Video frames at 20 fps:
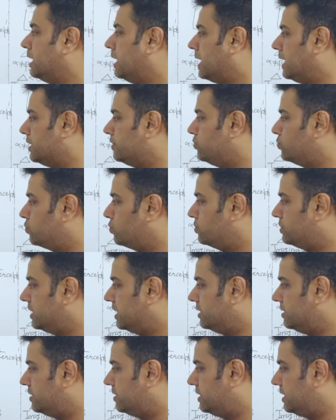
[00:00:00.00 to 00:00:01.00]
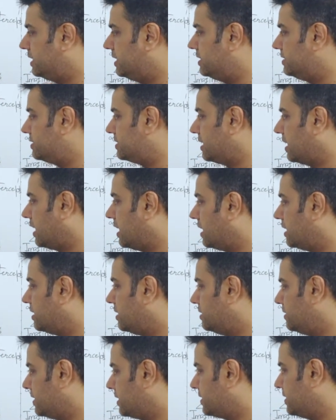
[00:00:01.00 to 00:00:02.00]
I know that these
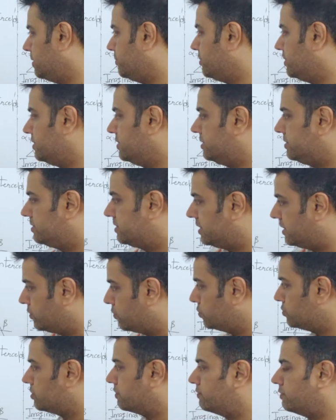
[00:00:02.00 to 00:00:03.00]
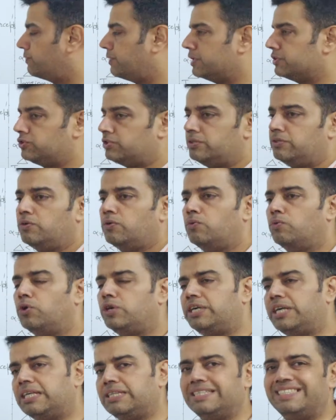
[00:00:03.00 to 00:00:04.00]
are nothing but the zeros of the function.
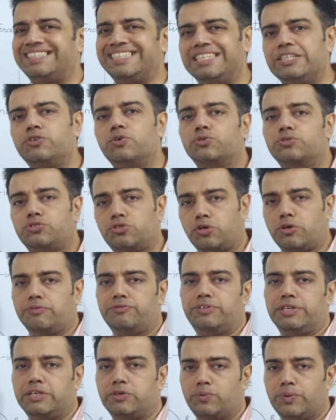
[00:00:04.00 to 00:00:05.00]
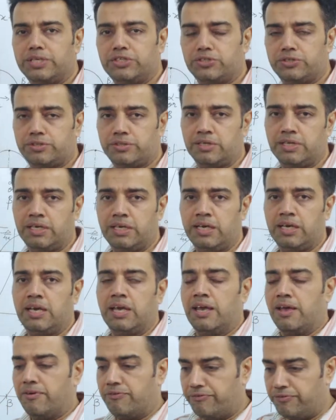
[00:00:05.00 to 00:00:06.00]
What are the zeros of the equation?
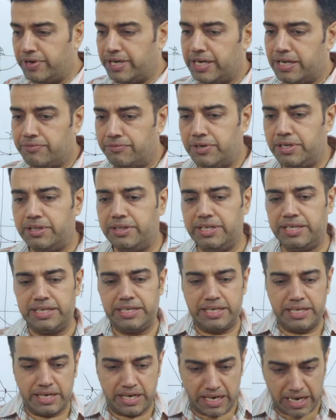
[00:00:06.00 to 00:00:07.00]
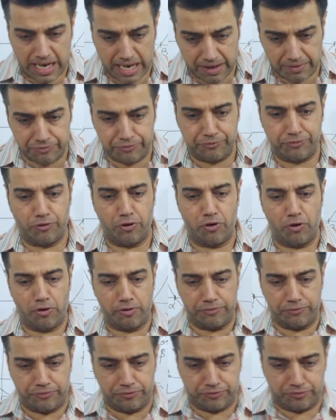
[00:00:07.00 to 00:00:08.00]
Wherever the graph
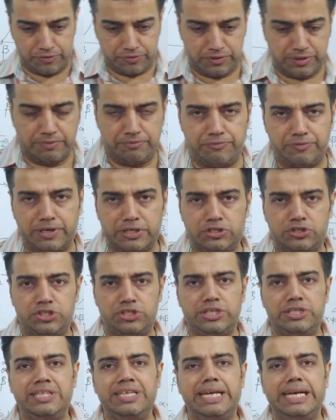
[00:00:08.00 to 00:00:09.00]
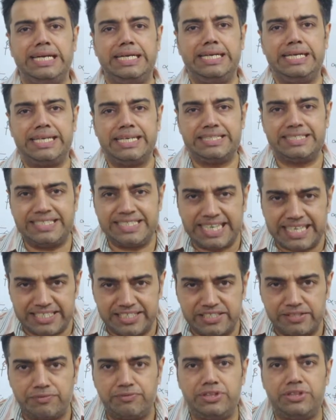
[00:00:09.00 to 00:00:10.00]
of the function
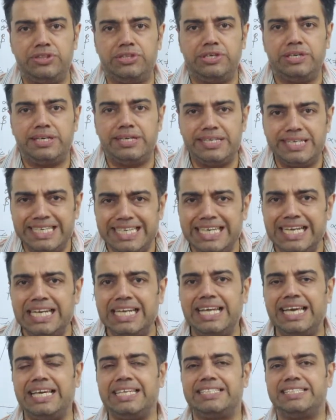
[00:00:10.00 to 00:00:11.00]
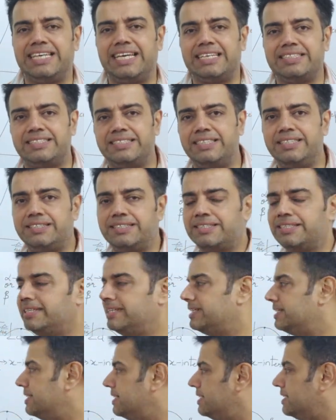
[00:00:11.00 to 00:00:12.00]
intersects with the real x-axis,
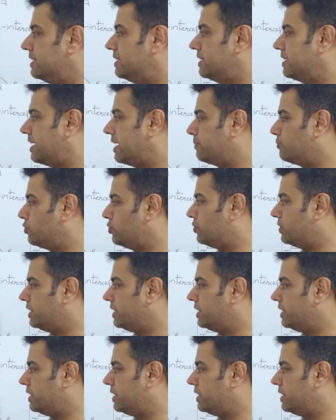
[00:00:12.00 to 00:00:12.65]
I am going